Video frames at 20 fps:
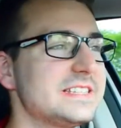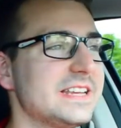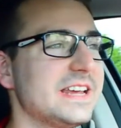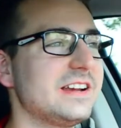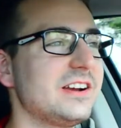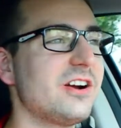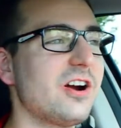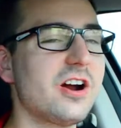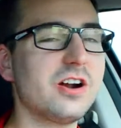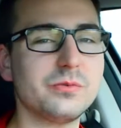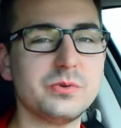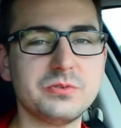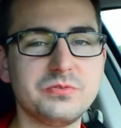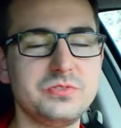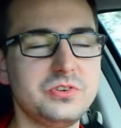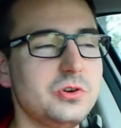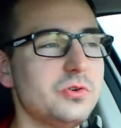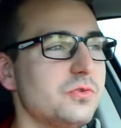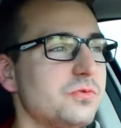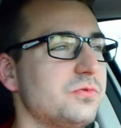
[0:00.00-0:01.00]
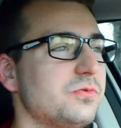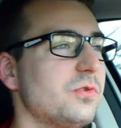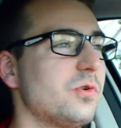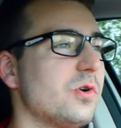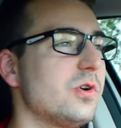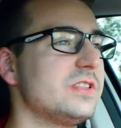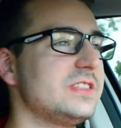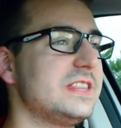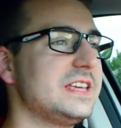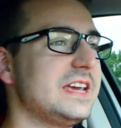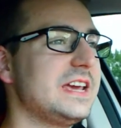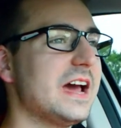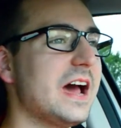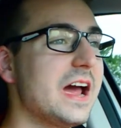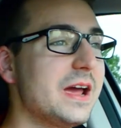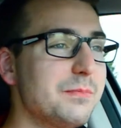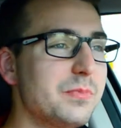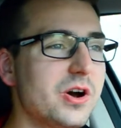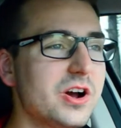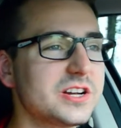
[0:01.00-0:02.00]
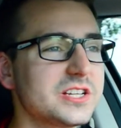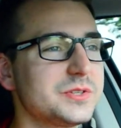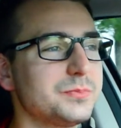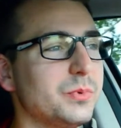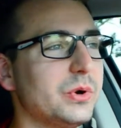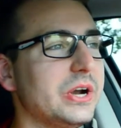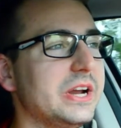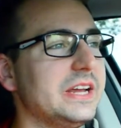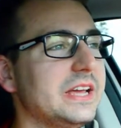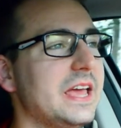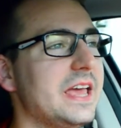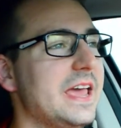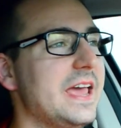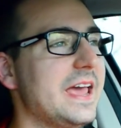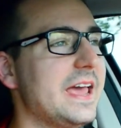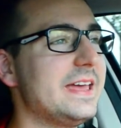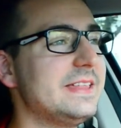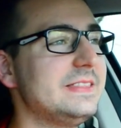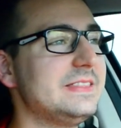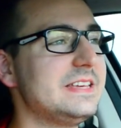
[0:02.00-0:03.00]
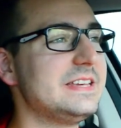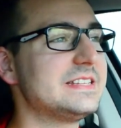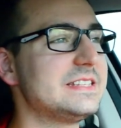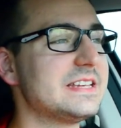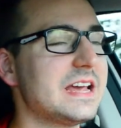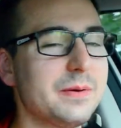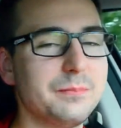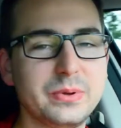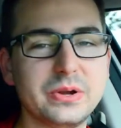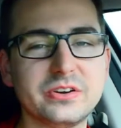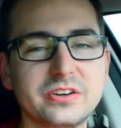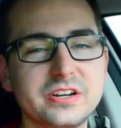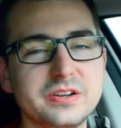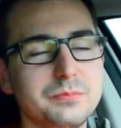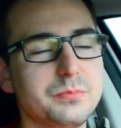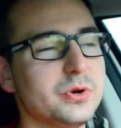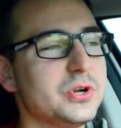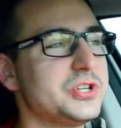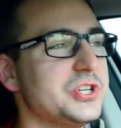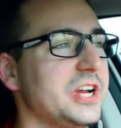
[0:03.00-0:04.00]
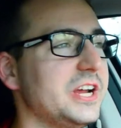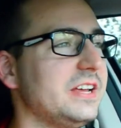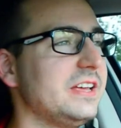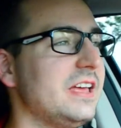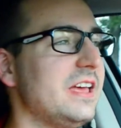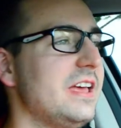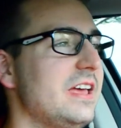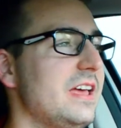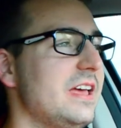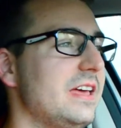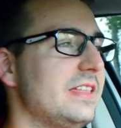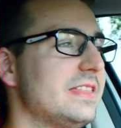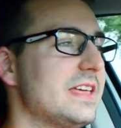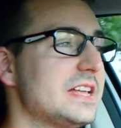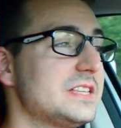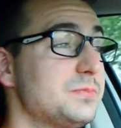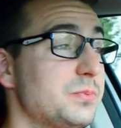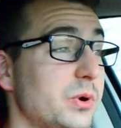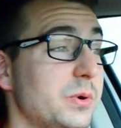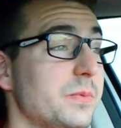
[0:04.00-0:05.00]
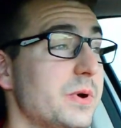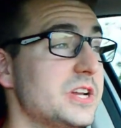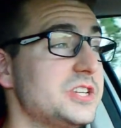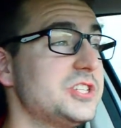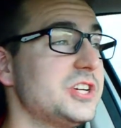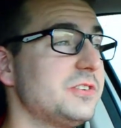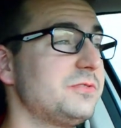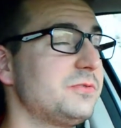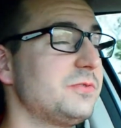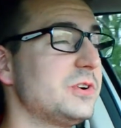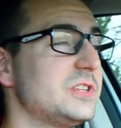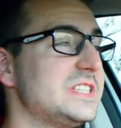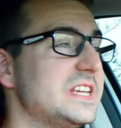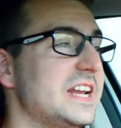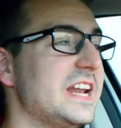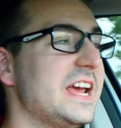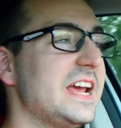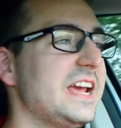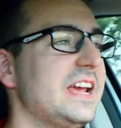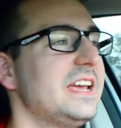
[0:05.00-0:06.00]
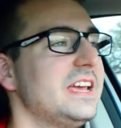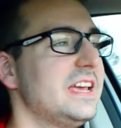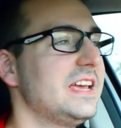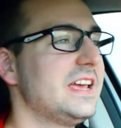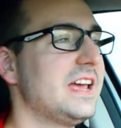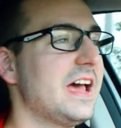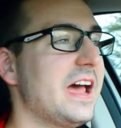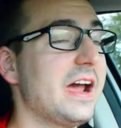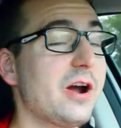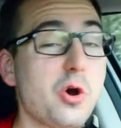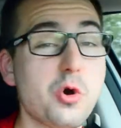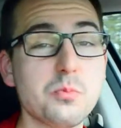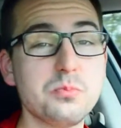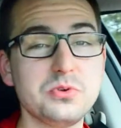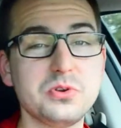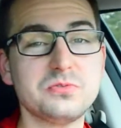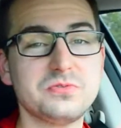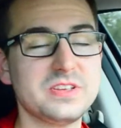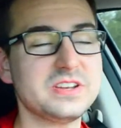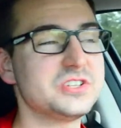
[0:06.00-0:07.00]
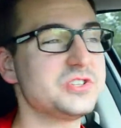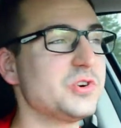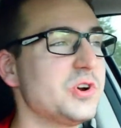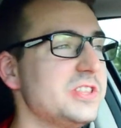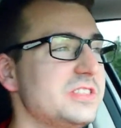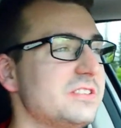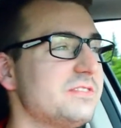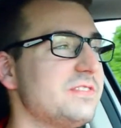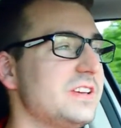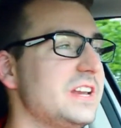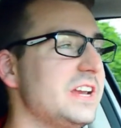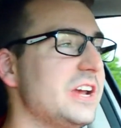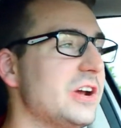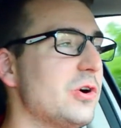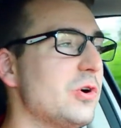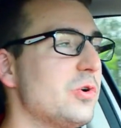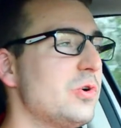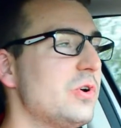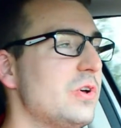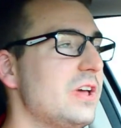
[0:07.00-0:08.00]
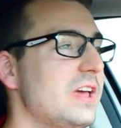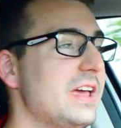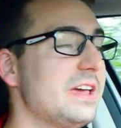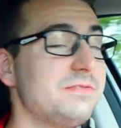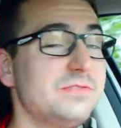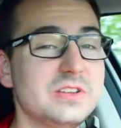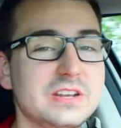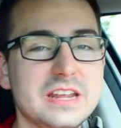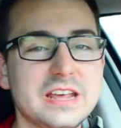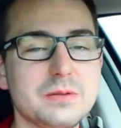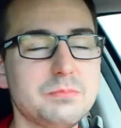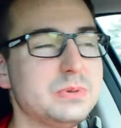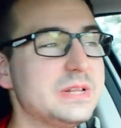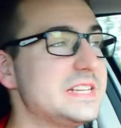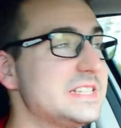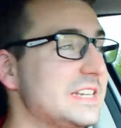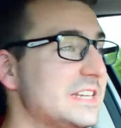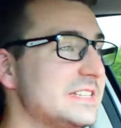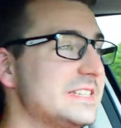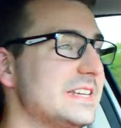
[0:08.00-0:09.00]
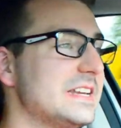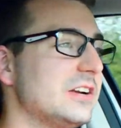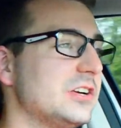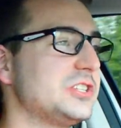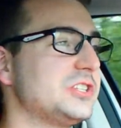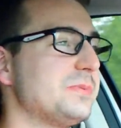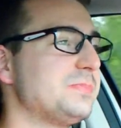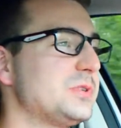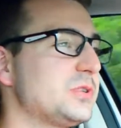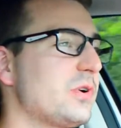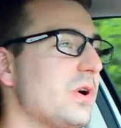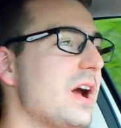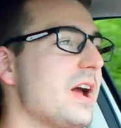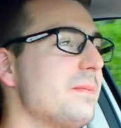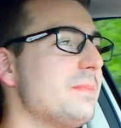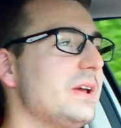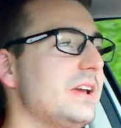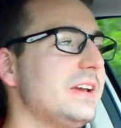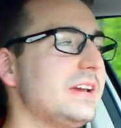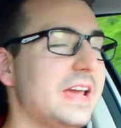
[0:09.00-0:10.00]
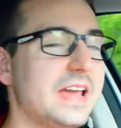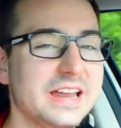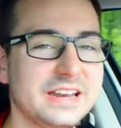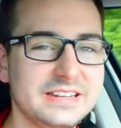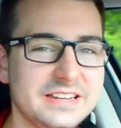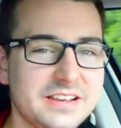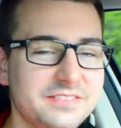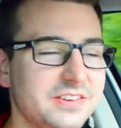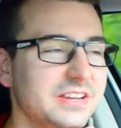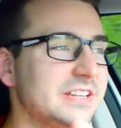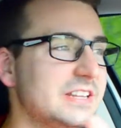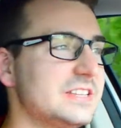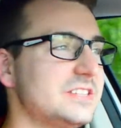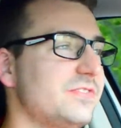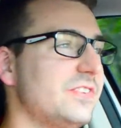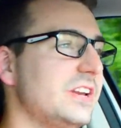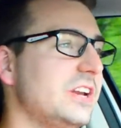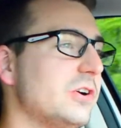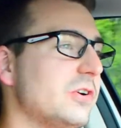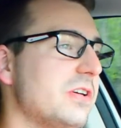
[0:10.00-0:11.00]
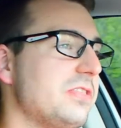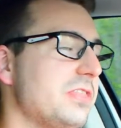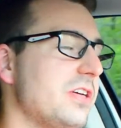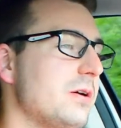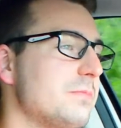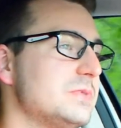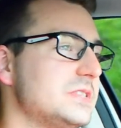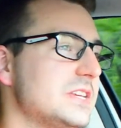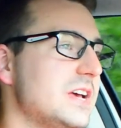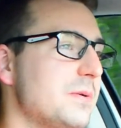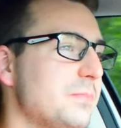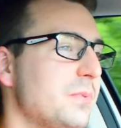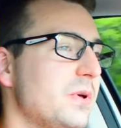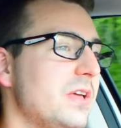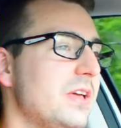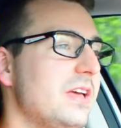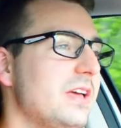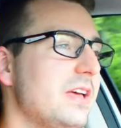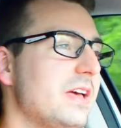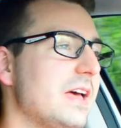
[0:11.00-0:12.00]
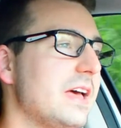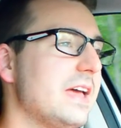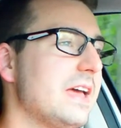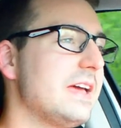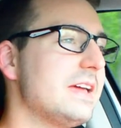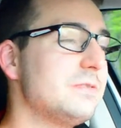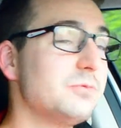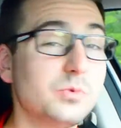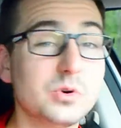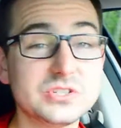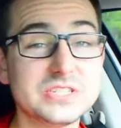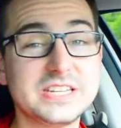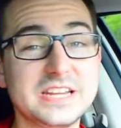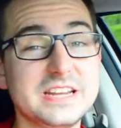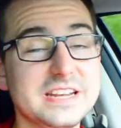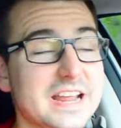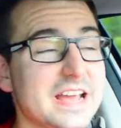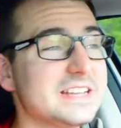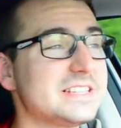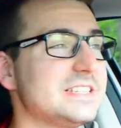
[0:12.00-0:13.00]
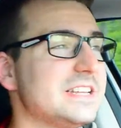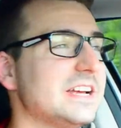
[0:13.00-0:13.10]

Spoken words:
in-car review for the Eibach spring and the Siberian bushing, that's pretty much it for today. I hope you've enjoyed the video. If you did, please consider subscribing and giving this video a thumbs up, and we'll see you next